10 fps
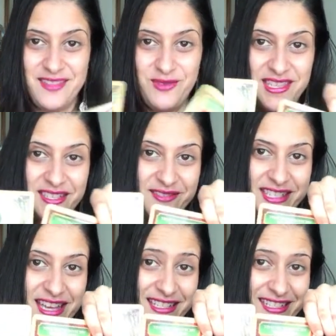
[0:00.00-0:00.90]
well, this
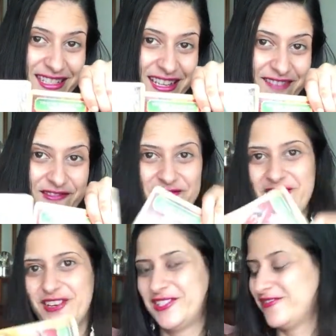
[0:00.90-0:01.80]
was actually in
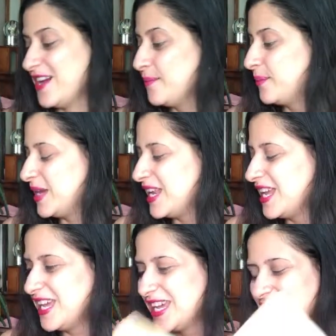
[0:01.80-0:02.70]
reverse, right?
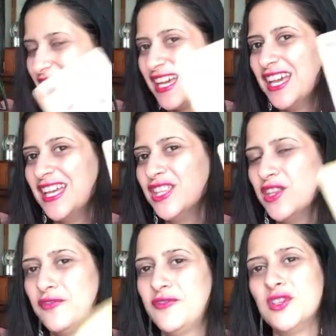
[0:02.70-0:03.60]
But the